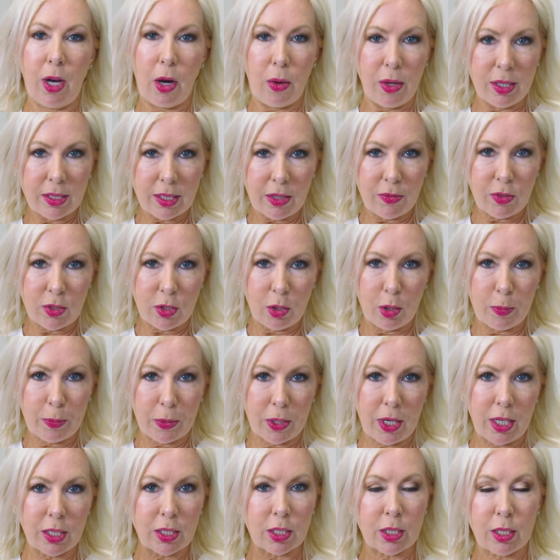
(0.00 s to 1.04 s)
always have a
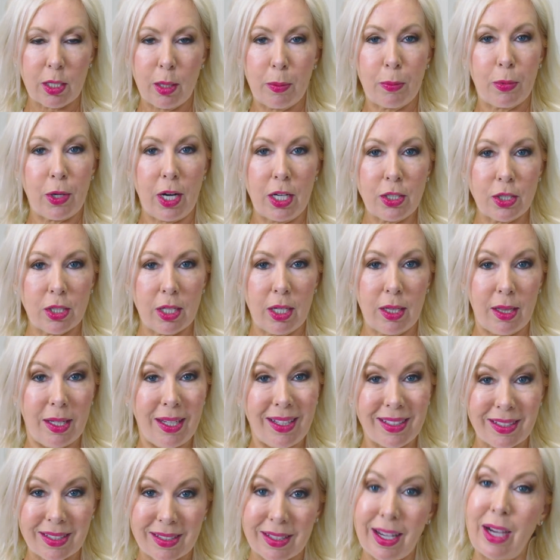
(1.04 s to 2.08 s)
toothbrush, brush at
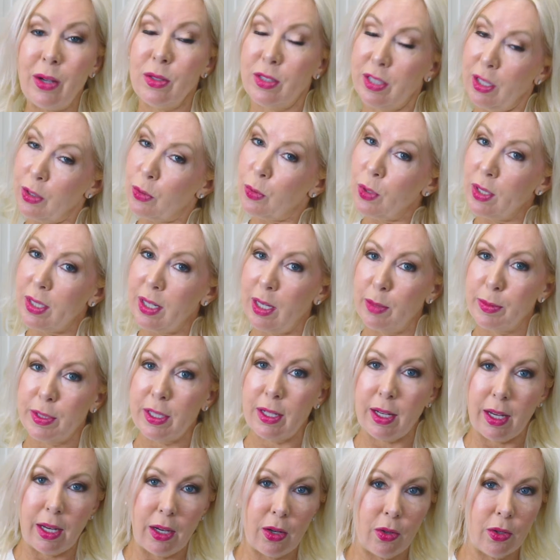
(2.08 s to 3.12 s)
least, I would say 3 times a
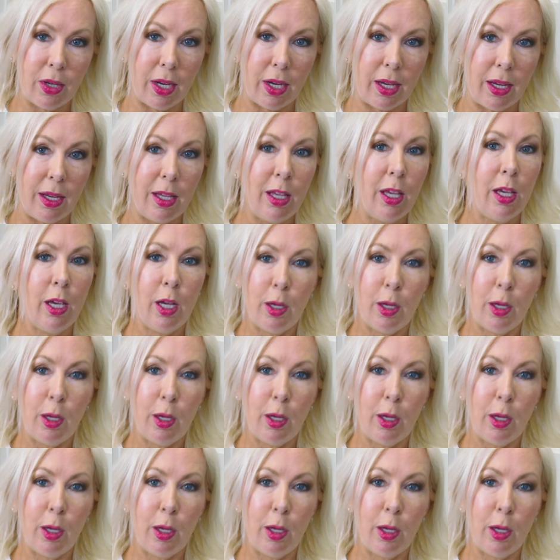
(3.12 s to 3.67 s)
day, okay?